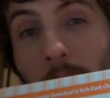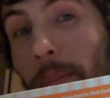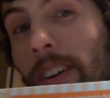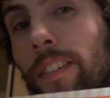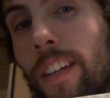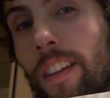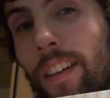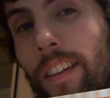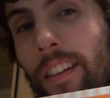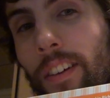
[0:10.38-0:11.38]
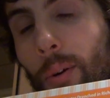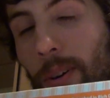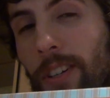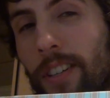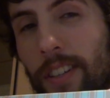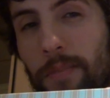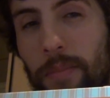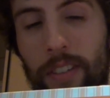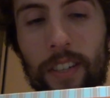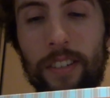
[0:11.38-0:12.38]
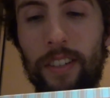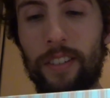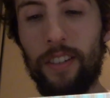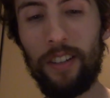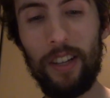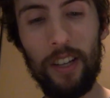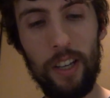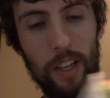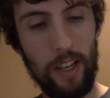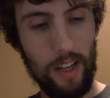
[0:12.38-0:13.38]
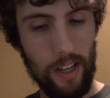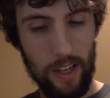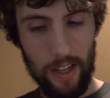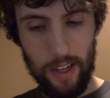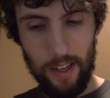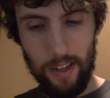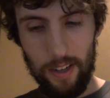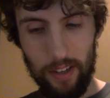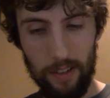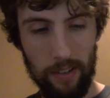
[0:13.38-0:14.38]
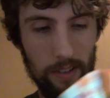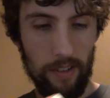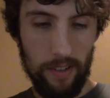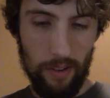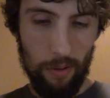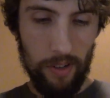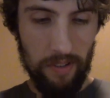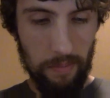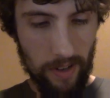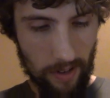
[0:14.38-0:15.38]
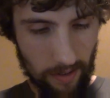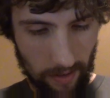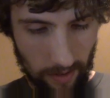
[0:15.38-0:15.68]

Apparently, orange Thin Mints exist. Uh, orange mint